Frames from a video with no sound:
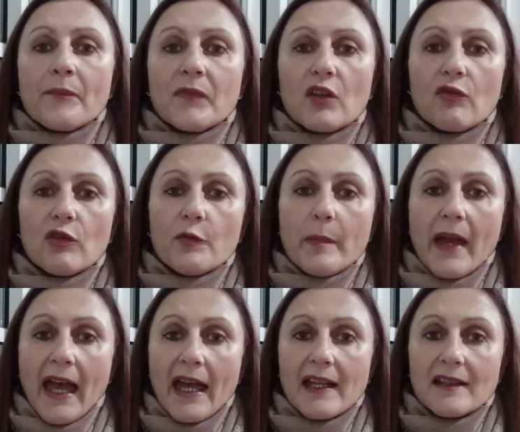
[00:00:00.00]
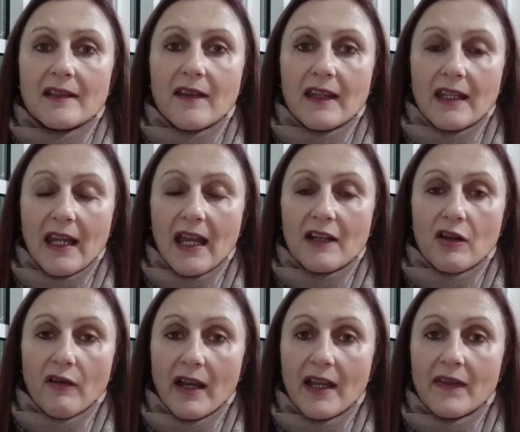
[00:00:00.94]
Group and the
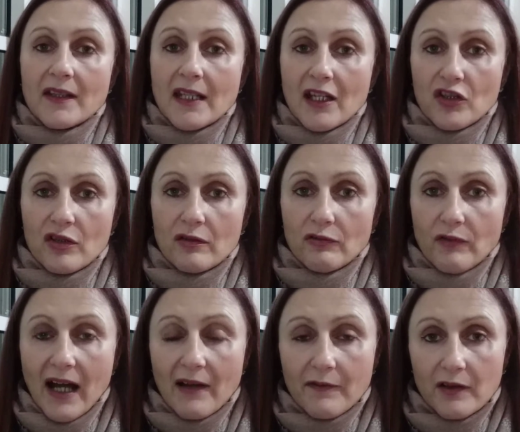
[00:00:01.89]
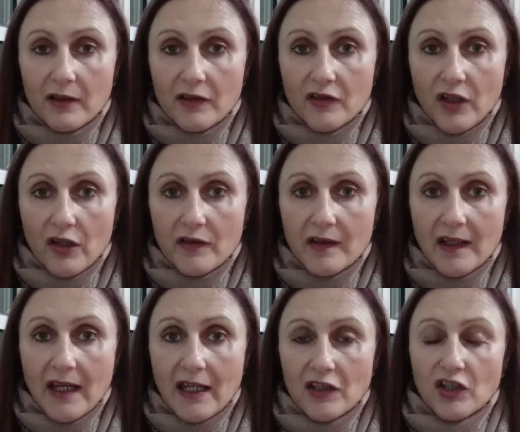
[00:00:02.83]
NRA, the National Rifle
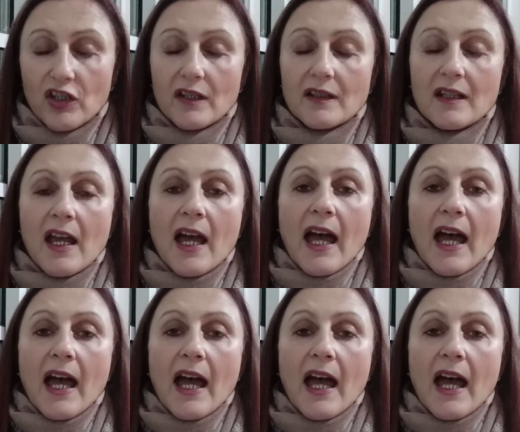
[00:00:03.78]
Association,